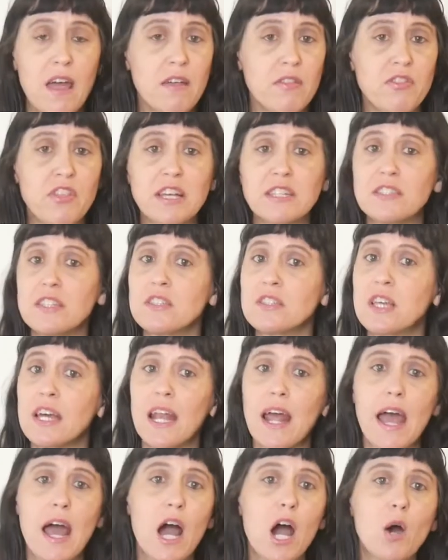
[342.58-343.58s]
This is
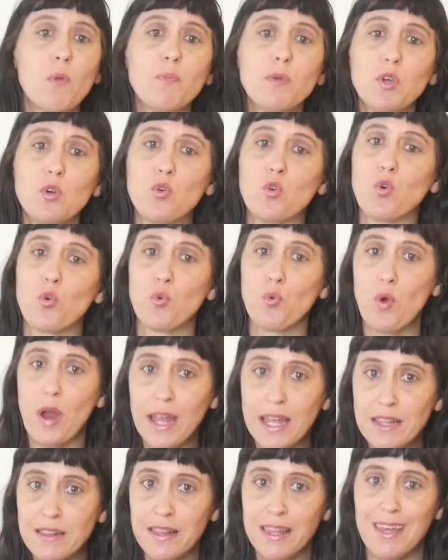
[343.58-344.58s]
going to help you
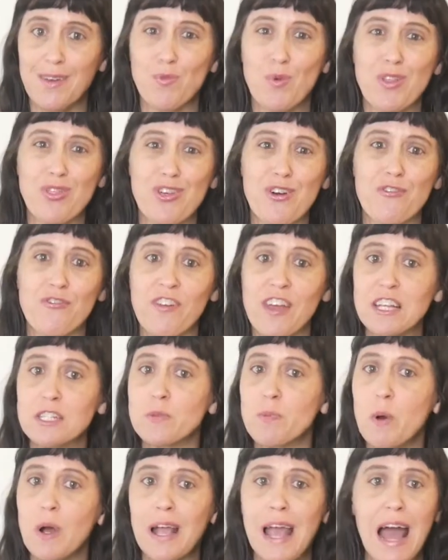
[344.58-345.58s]
greatly with the
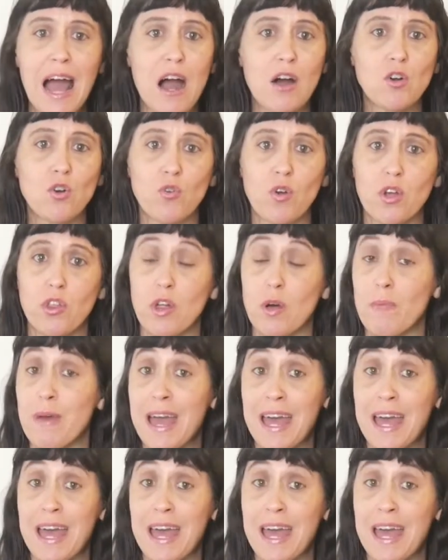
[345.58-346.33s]
Facebook algorithm.